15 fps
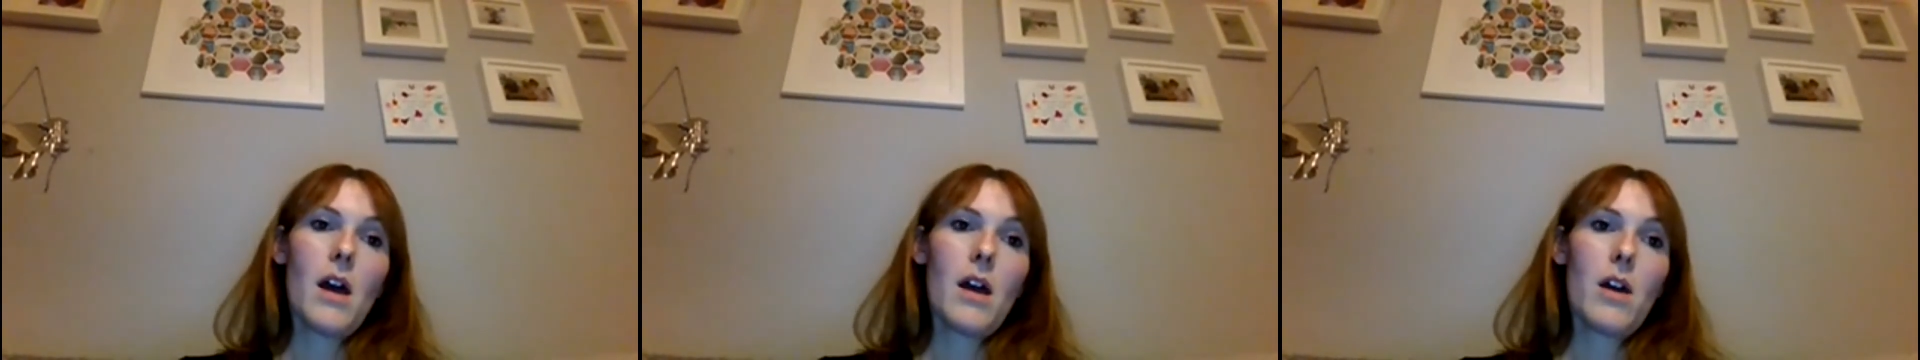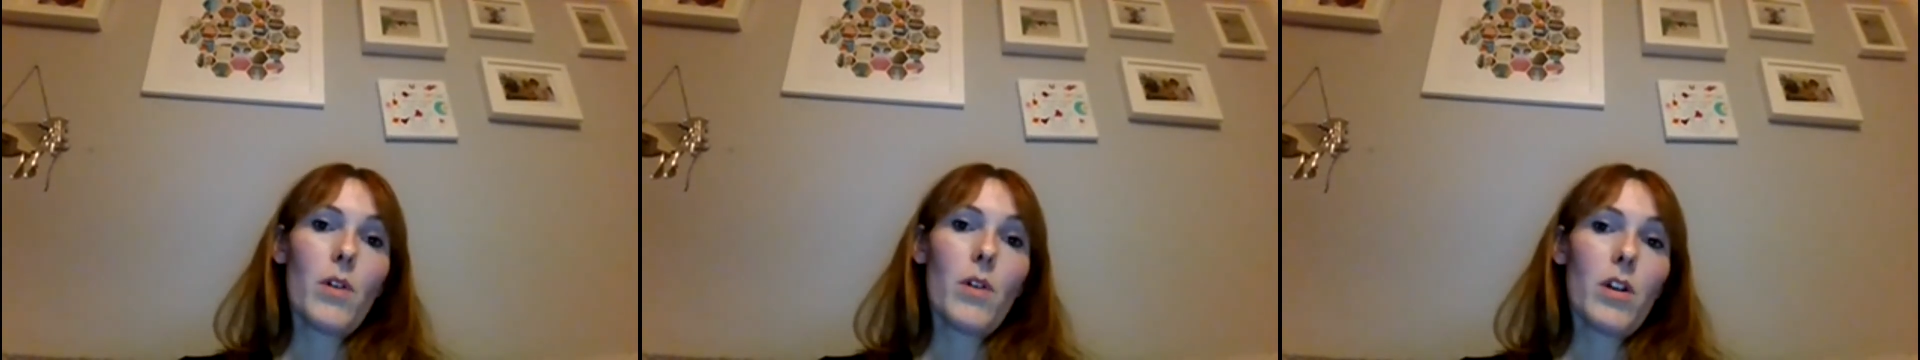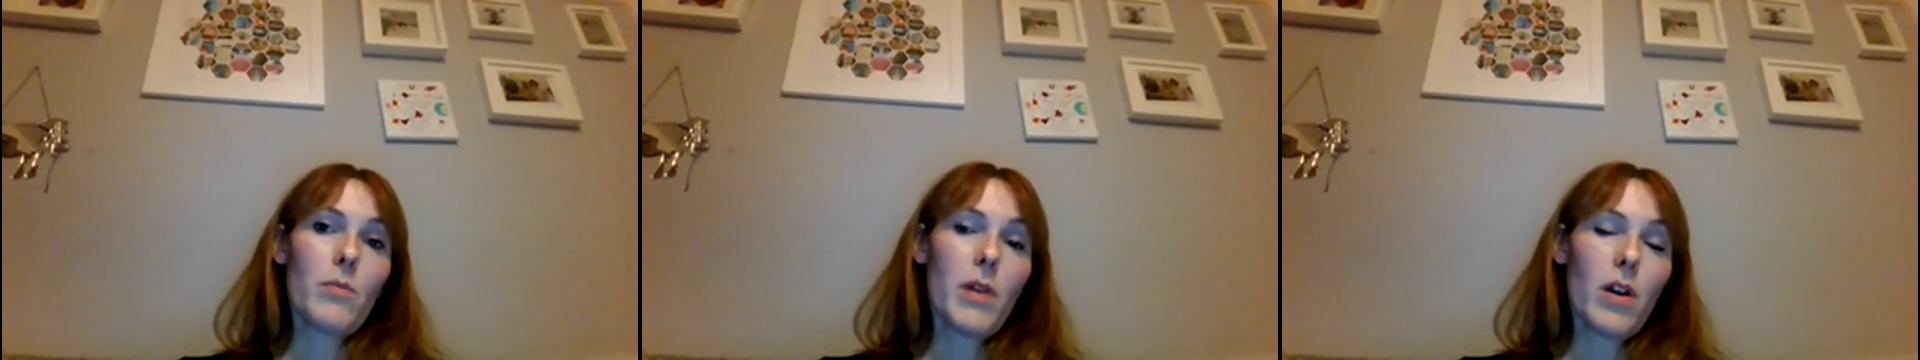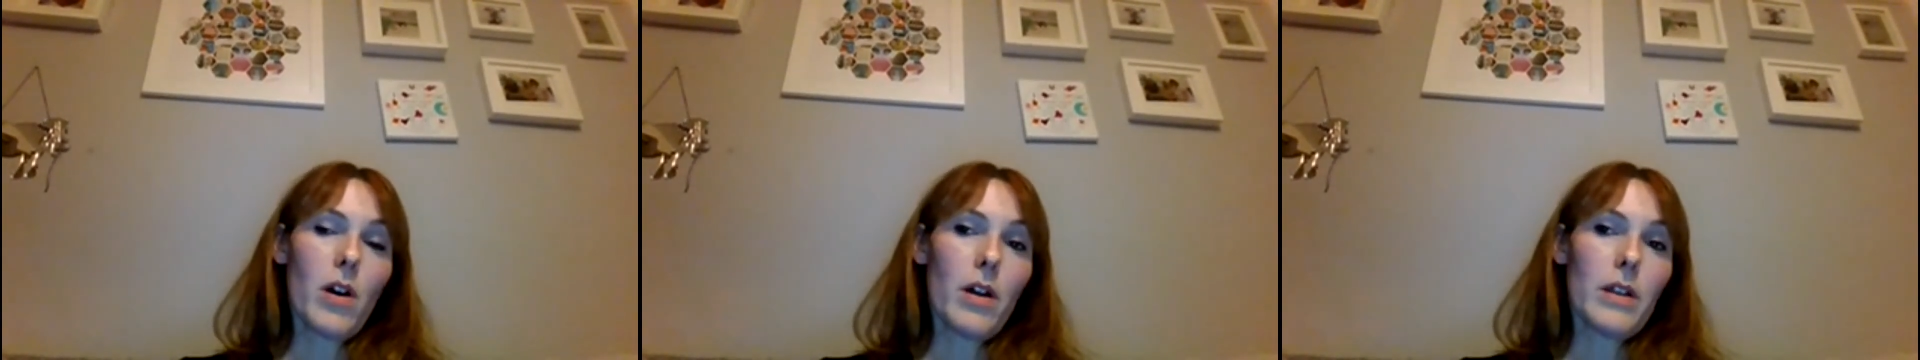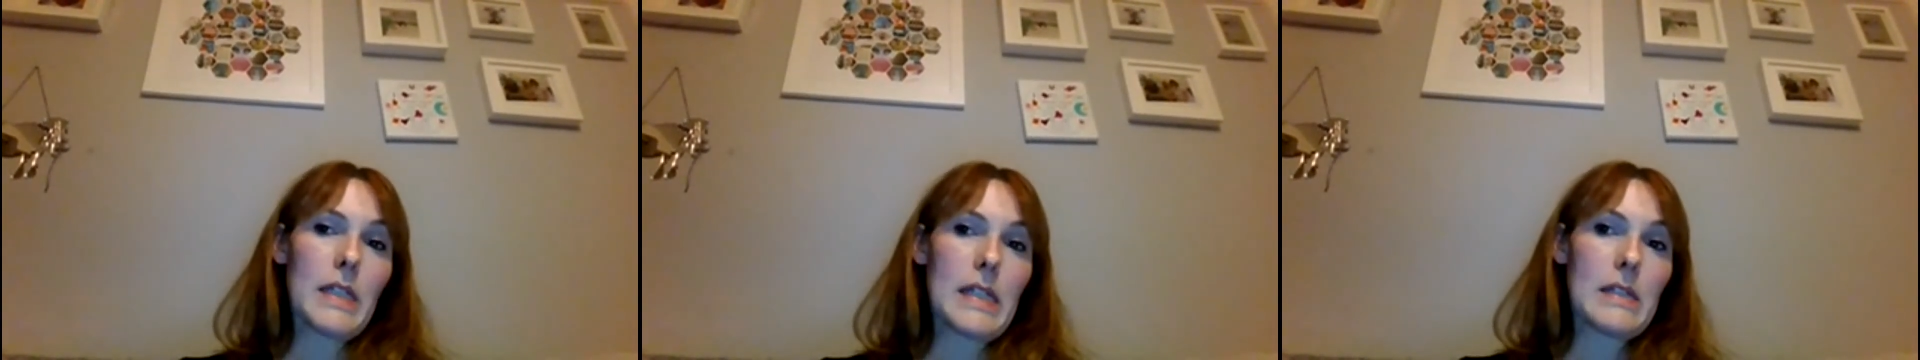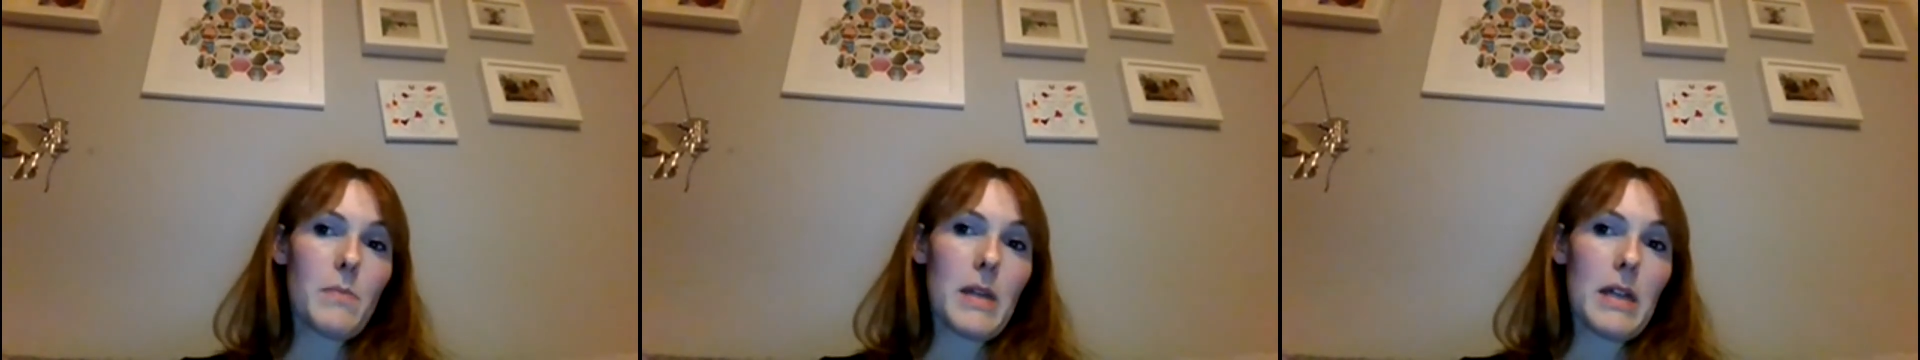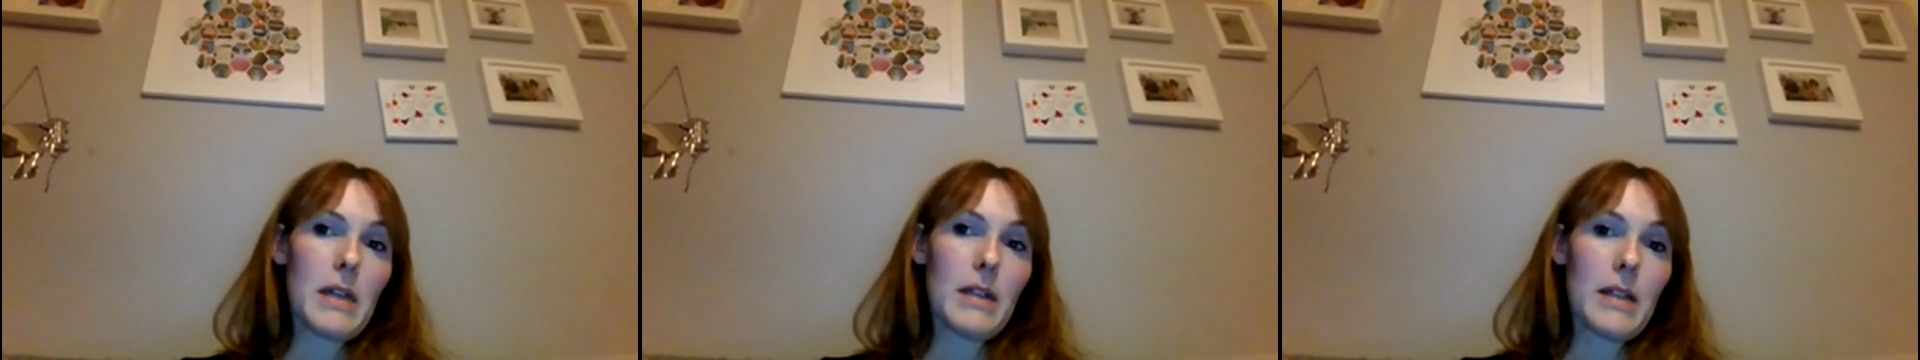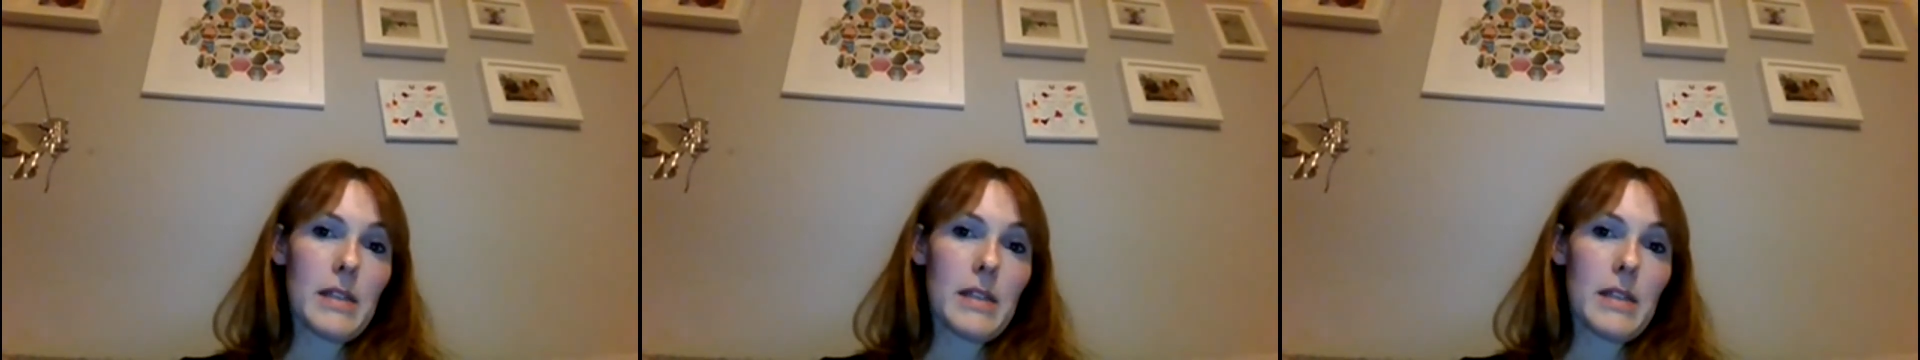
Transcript: One of my colleagues, Bill,